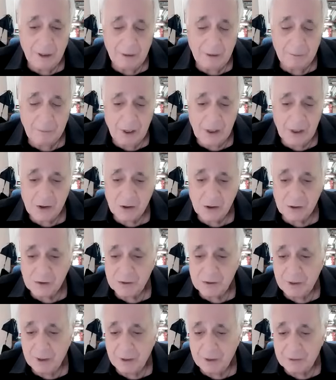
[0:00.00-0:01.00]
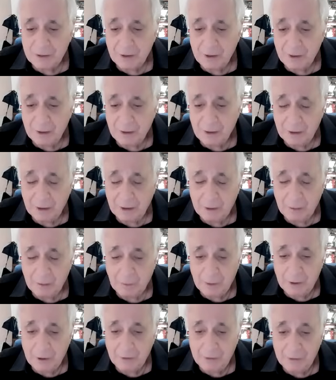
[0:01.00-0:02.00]
measures that
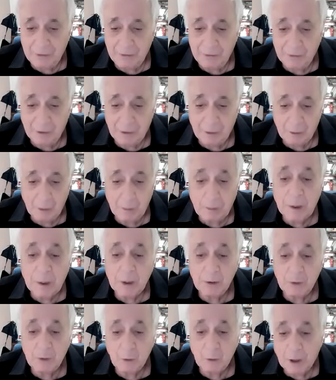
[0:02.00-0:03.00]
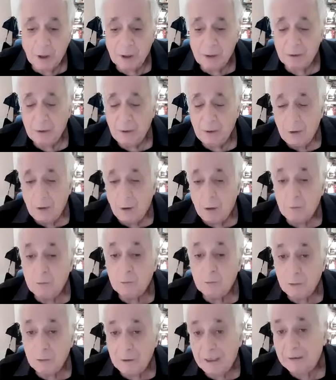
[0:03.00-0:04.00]
were in the repertoire
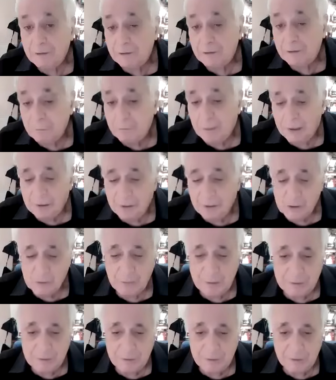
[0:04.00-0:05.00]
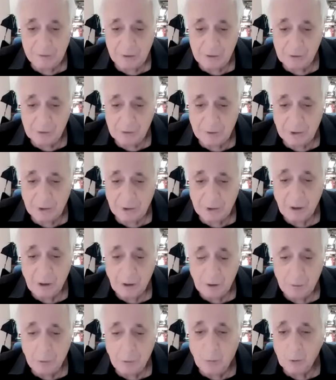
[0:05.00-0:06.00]
of collective punishment that Israel
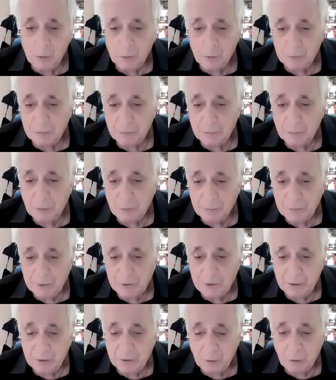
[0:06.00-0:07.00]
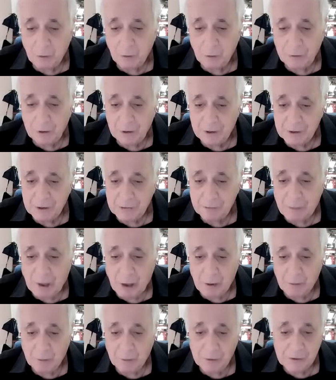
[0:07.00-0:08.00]
borrowed from the colonialist
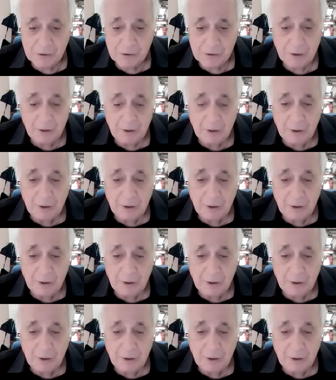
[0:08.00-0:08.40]
powers